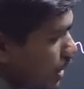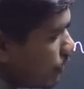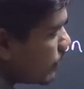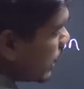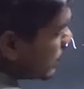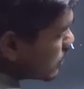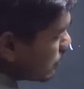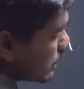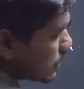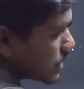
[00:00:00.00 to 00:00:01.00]
leave, then the
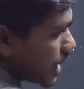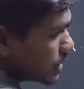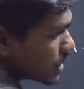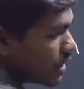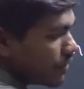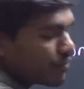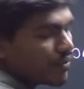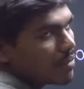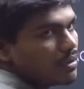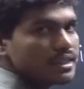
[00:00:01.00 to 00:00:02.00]
string starts
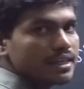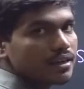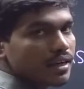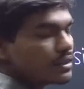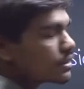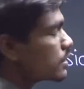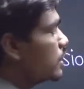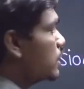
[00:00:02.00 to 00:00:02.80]
vibrating. Correct?